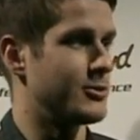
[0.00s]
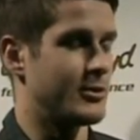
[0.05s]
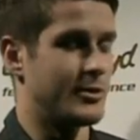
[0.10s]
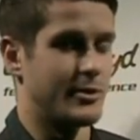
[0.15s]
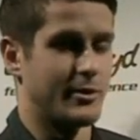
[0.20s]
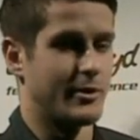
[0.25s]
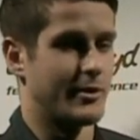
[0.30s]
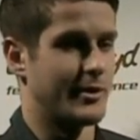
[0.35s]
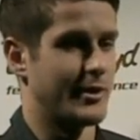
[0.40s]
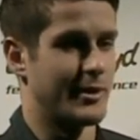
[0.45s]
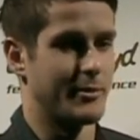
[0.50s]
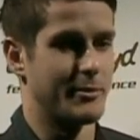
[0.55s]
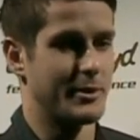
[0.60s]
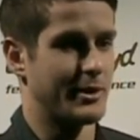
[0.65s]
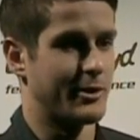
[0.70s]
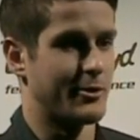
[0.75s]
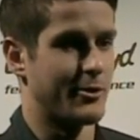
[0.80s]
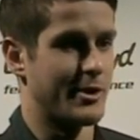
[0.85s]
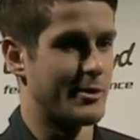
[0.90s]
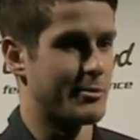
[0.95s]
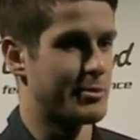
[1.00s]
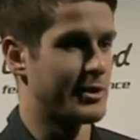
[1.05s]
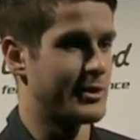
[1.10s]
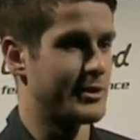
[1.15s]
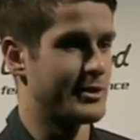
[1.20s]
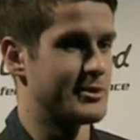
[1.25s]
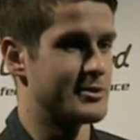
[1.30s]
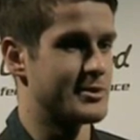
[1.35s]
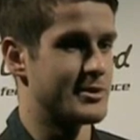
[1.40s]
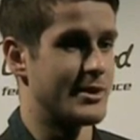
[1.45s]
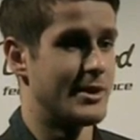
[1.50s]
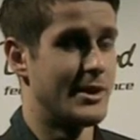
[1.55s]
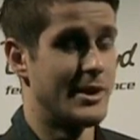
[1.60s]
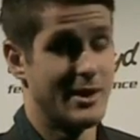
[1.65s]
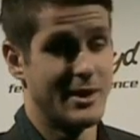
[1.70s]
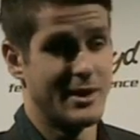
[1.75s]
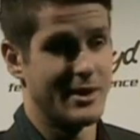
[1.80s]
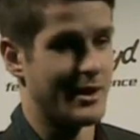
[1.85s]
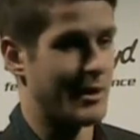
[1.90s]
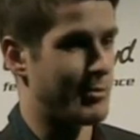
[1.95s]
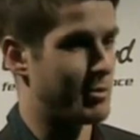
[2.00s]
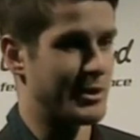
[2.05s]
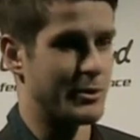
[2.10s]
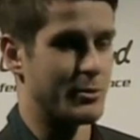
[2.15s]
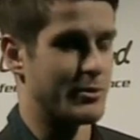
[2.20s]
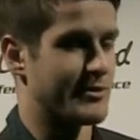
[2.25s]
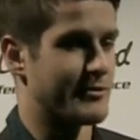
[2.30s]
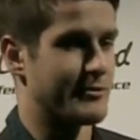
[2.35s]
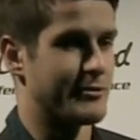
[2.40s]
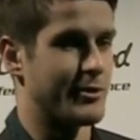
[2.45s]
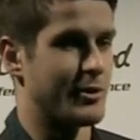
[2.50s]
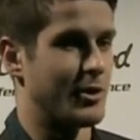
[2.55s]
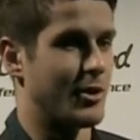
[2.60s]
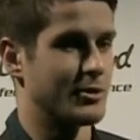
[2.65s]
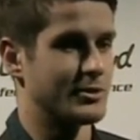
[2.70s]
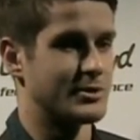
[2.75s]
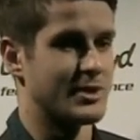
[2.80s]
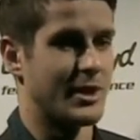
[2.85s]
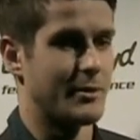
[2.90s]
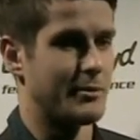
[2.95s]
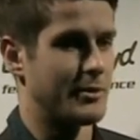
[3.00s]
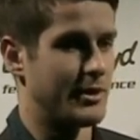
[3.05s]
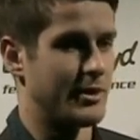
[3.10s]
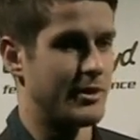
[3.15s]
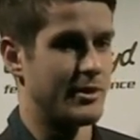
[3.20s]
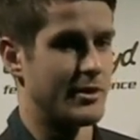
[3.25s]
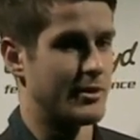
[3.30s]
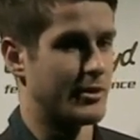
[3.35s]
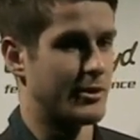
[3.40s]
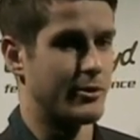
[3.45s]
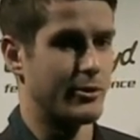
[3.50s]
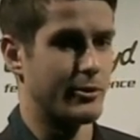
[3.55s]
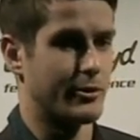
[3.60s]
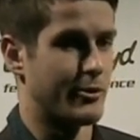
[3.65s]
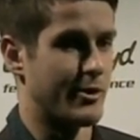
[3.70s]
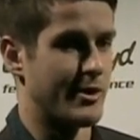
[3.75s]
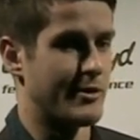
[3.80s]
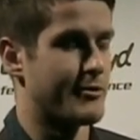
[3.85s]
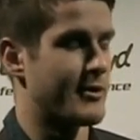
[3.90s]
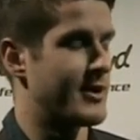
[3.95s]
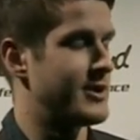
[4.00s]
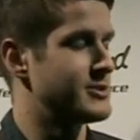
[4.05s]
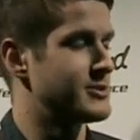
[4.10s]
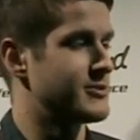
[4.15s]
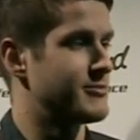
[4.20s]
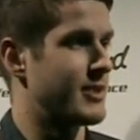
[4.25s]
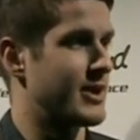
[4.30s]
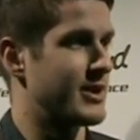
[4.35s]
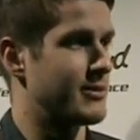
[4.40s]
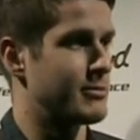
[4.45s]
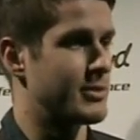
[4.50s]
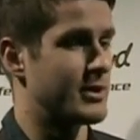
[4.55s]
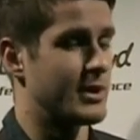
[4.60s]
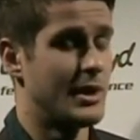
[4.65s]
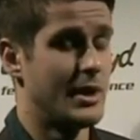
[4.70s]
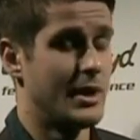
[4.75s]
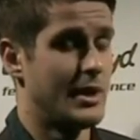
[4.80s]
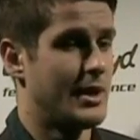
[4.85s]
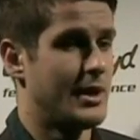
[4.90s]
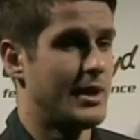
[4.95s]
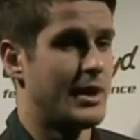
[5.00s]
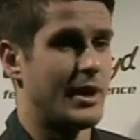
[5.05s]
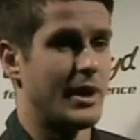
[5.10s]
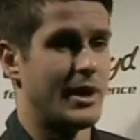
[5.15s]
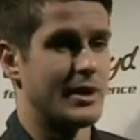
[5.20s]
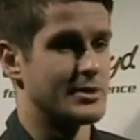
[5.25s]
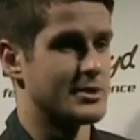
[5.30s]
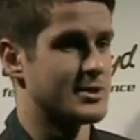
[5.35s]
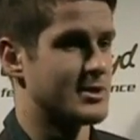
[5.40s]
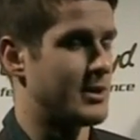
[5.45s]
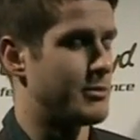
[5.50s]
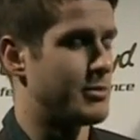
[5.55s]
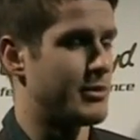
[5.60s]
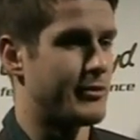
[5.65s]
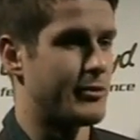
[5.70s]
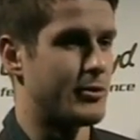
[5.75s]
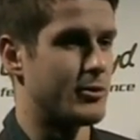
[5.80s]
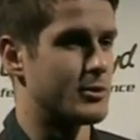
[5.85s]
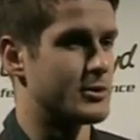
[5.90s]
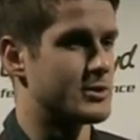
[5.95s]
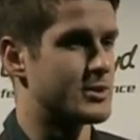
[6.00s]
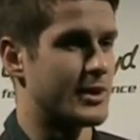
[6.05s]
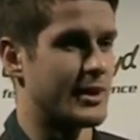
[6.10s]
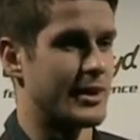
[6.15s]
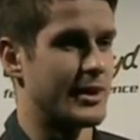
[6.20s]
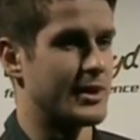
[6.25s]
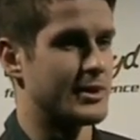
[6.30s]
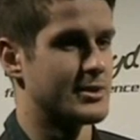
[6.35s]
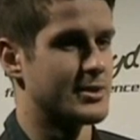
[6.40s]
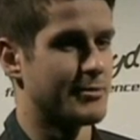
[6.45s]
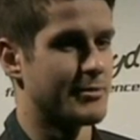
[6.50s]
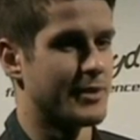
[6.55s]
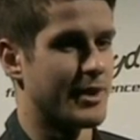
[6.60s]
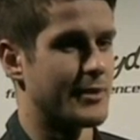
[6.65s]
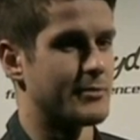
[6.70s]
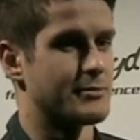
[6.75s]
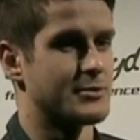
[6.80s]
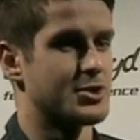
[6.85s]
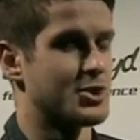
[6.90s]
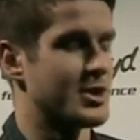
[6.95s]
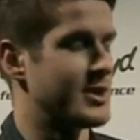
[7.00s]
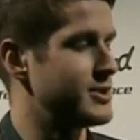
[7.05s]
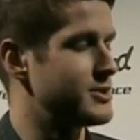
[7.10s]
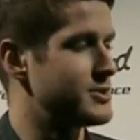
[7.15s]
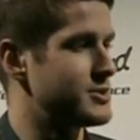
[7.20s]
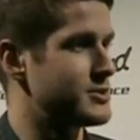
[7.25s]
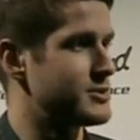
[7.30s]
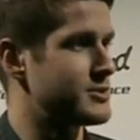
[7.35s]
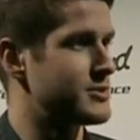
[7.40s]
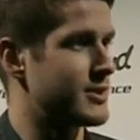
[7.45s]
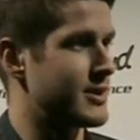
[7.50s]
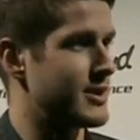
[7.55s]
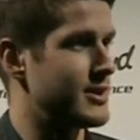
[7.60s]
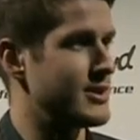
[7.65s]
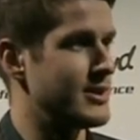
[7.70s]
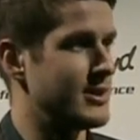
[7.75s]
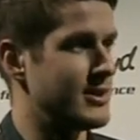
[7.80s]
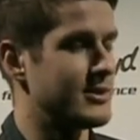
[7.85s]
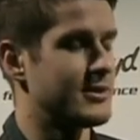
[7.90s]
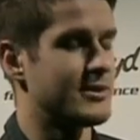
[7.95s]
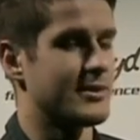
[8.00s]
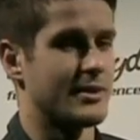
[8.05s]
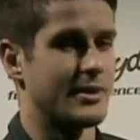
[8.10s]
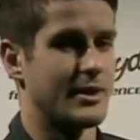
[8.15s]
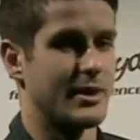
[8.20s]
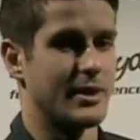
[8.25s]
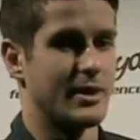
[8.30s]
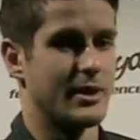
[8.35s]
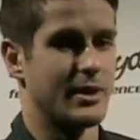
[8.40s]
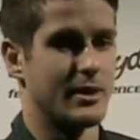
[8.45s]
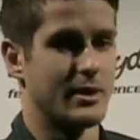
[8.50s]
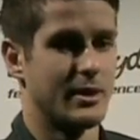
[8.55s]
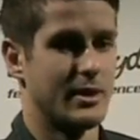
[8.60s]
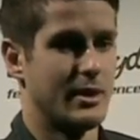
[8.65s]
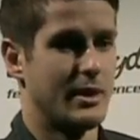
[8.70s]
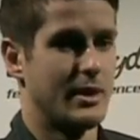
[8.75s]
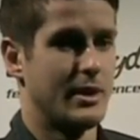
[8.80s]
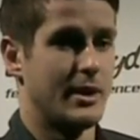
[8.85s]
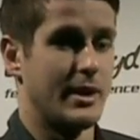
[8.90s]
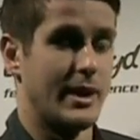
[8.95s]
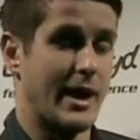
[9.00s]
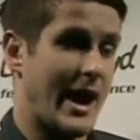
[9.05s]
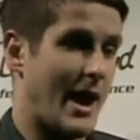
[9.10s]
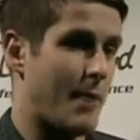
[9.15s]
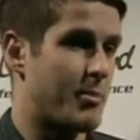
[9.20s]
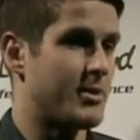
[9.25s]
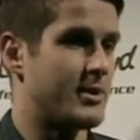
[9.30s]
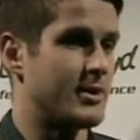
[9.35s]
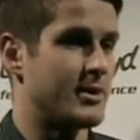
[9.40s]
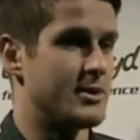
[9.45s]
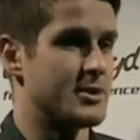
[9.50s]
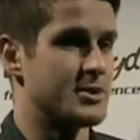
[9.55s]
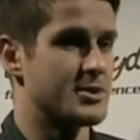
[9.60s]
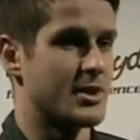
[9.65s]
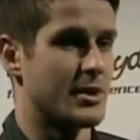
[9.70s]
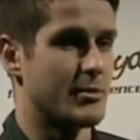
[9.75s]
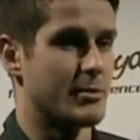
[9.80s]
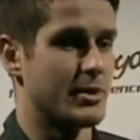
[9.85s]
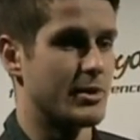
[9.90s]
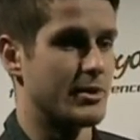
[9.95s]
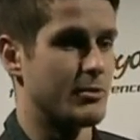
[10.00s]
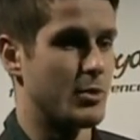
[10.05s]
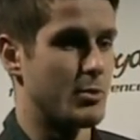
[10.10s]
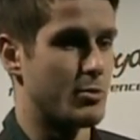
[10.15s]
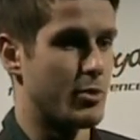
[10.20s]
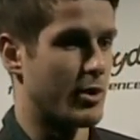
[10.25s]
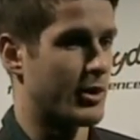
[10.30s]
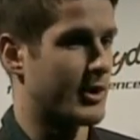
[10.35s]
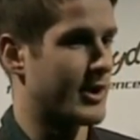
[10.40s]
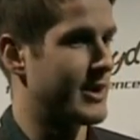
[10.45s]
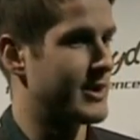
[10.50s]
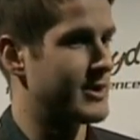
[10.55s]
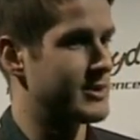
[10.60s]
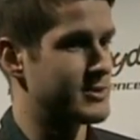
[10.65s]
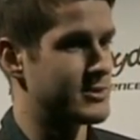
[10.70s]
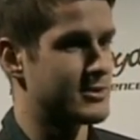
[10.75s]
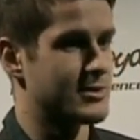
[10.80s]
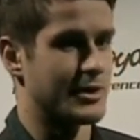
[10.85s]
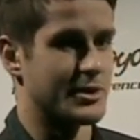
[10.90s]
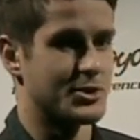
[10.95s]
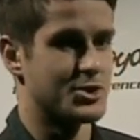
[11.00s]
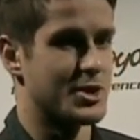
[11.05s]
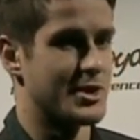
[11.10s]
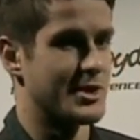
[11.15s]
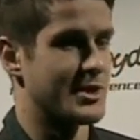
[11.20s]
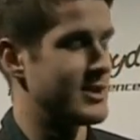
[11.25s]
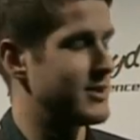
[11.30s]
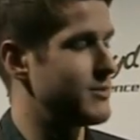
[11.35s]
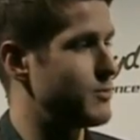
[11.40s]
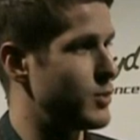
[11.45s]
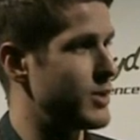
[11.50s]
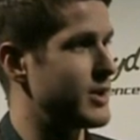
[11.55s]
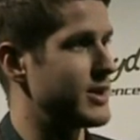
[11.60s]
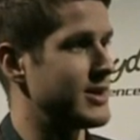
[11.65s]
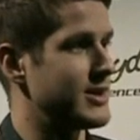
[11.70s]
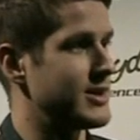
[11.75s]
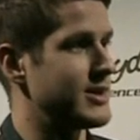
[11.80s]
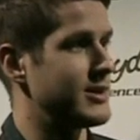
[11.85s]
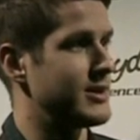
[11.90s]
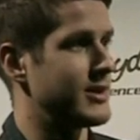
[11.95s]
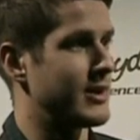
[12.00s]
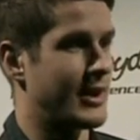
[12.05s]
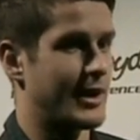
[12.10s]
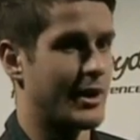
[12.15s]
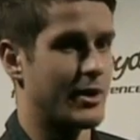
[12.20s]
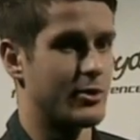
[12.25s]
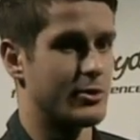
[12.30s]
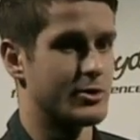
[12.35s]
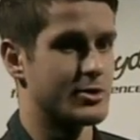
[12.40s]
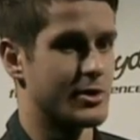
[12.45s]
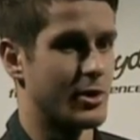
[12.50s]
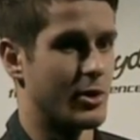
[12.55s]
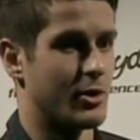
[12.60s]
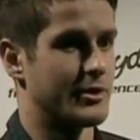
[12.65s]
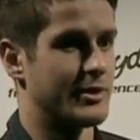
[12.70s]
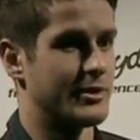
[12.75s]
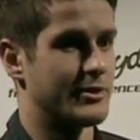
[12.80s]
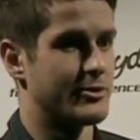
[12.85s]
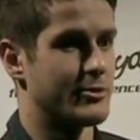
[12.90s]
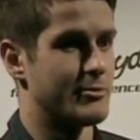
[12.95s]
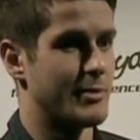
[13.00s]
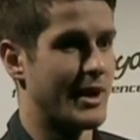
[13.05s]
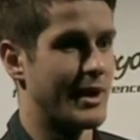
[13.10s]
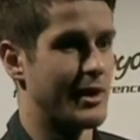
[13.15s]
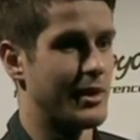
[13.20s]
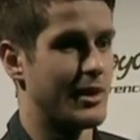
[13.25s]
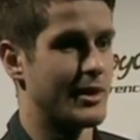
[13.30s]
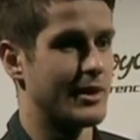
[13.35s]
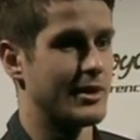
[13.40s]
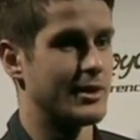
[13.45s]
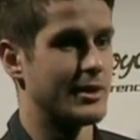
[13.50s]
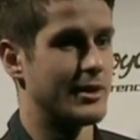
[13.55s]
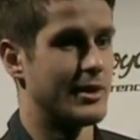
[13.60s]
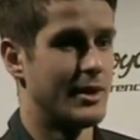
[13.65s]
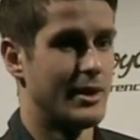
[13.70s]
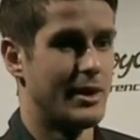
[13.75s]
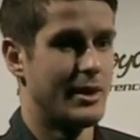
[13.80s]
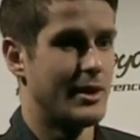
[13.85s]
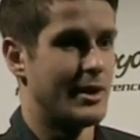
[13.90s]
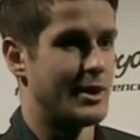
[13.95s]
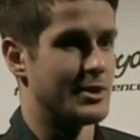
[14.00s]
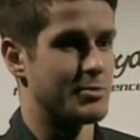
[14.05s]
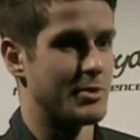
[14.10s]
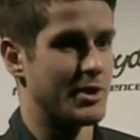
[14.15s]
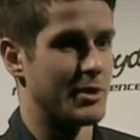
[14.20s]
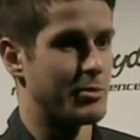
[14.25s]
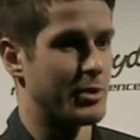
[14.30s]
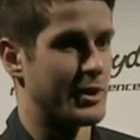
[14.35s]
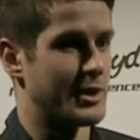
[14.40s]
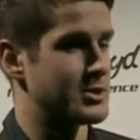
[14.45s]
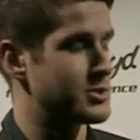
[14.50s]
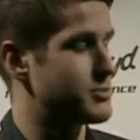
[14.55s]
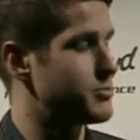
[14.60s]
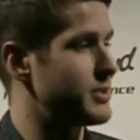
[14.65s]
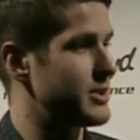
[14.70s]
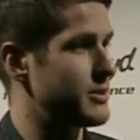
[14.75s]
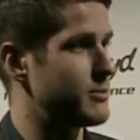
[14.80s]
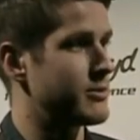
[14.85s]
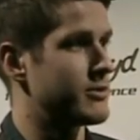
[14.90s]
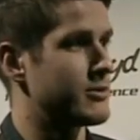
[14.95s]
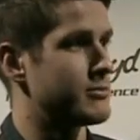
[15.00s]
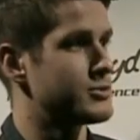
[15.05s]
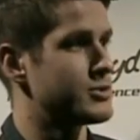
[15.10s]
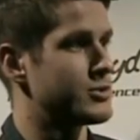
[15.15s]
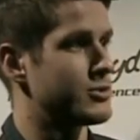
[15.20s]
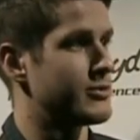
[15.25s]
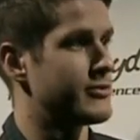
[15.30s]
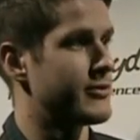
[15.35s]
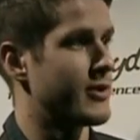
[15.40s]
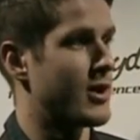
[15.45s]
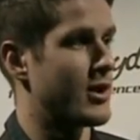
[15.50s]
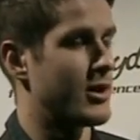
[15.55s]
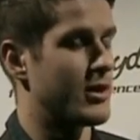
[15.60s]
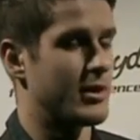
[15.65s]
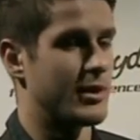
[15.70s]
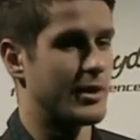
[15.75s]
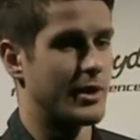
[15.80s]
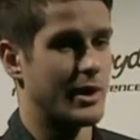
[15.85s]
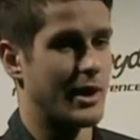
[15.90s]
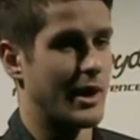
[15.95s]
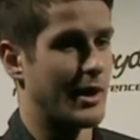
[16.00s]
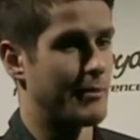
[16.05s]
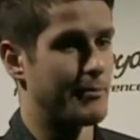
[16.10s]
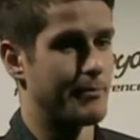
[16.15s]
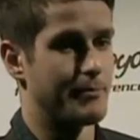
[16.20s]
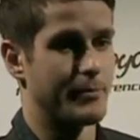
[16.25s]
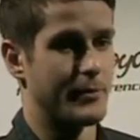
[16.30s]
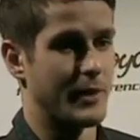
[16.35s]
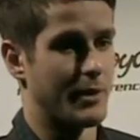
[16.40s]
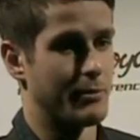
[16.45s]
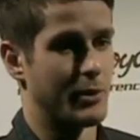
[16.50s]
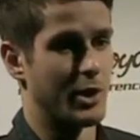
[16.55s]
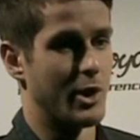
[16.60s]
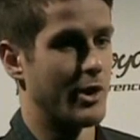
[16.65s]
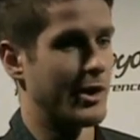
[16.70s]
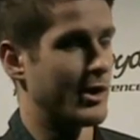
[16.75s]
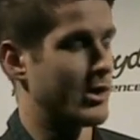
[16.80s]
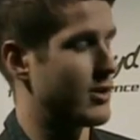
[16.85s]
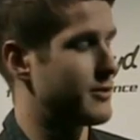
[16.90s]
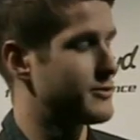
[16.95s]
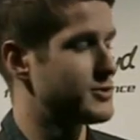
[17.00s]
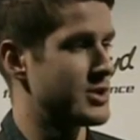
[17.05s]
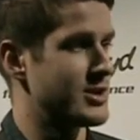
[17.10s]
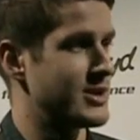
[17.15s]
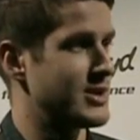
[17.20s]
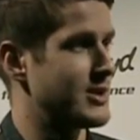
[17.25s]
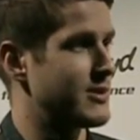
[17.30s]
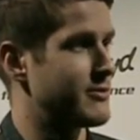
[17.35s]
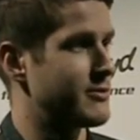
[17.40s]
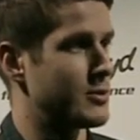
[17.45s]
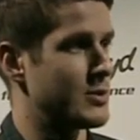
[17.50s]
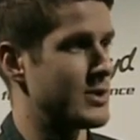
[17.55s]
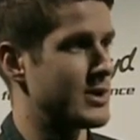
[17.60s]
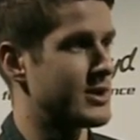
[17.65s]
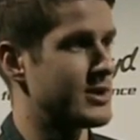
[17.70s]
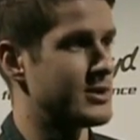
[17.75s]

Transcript: They're great players, and I played with them for a long time, and they're great friends of mine. But as I said before, sometimes change is needed, and it happened in the summer, and we brought guys like Chinny and Wiggy in, who slotted into my line, and it's been a pleasure playing with them so far. And I'm learning off Chinny every week.